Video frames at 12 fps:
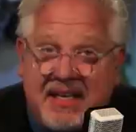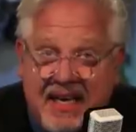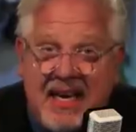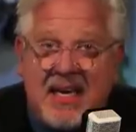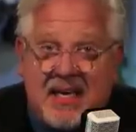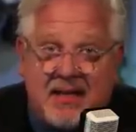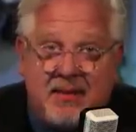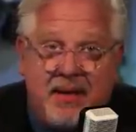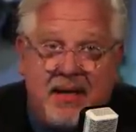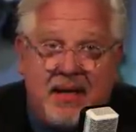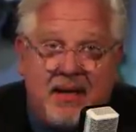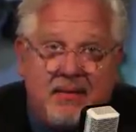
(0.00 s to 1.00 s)
key to
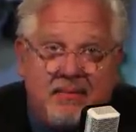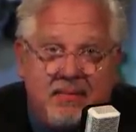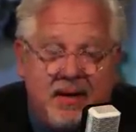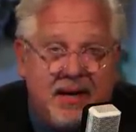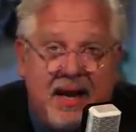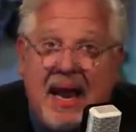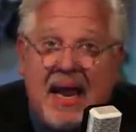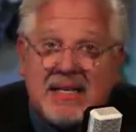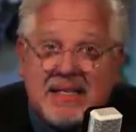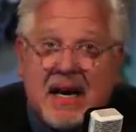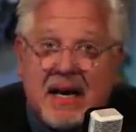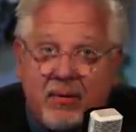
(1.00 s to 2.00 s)
being an
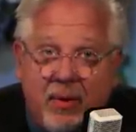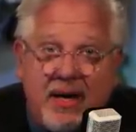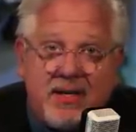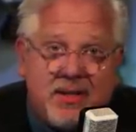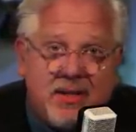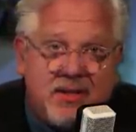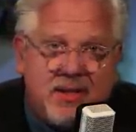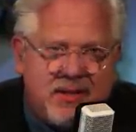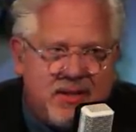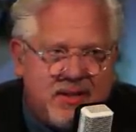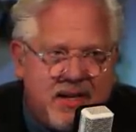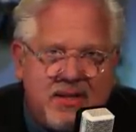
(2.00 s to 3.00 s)
anti-racist
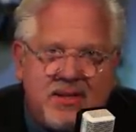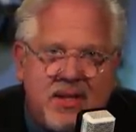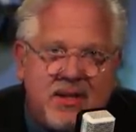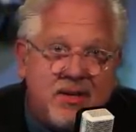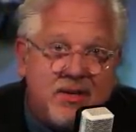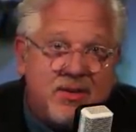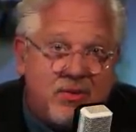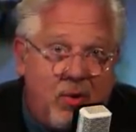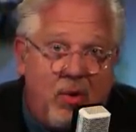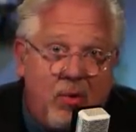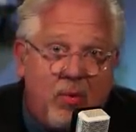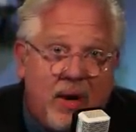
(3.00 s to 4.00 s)
is a sense that there's
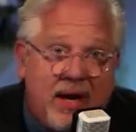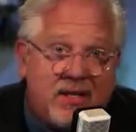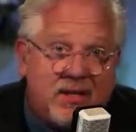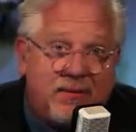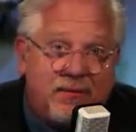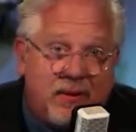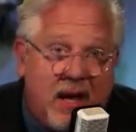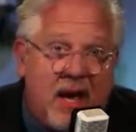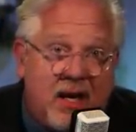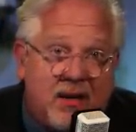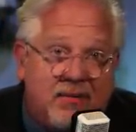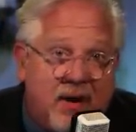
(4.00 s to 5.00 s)
always a
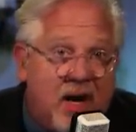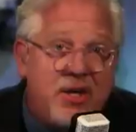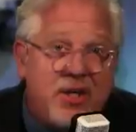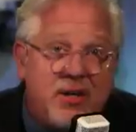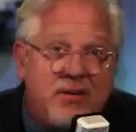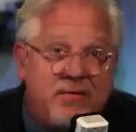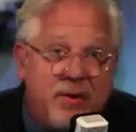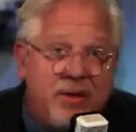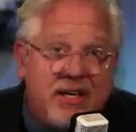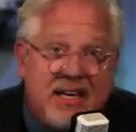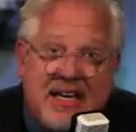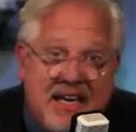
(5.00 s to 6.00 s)
flock of
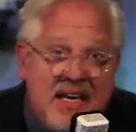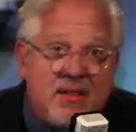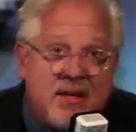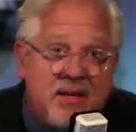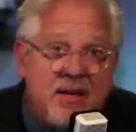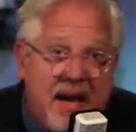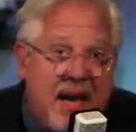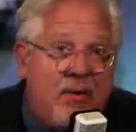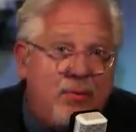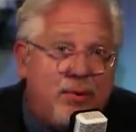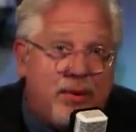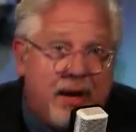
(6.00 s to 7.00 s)
unconverted heathen
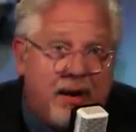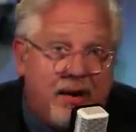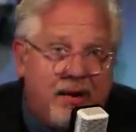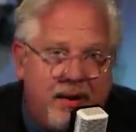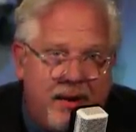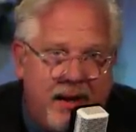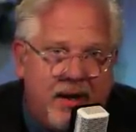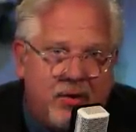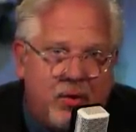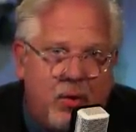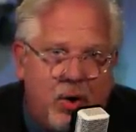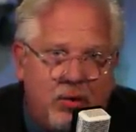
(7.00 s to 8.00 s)
out there,
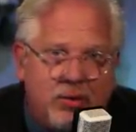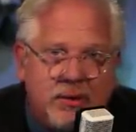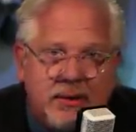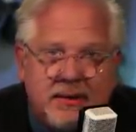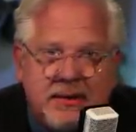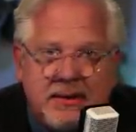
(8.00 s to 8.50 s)
end quote.